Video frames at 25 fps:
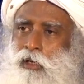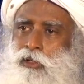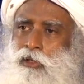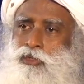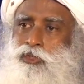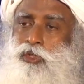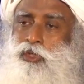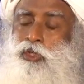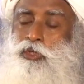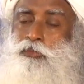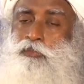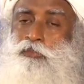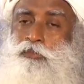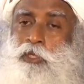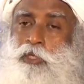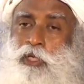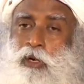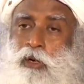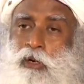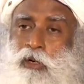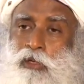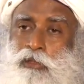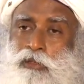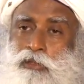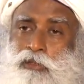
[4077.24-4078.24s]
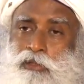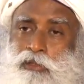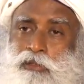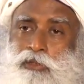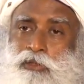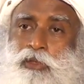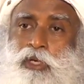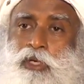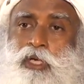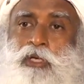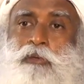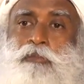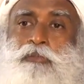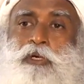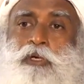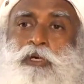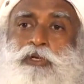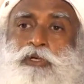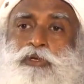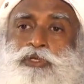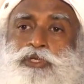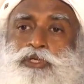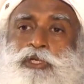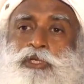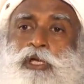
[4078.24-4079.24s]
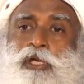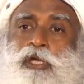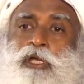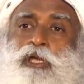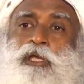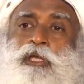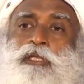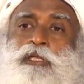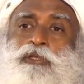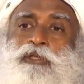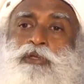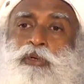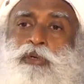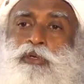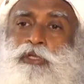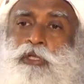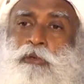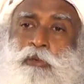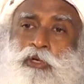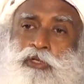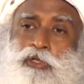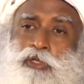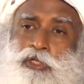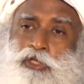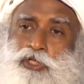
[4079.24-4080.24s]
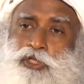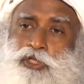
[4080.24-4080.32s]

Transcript: So because you can produce children and throw them on the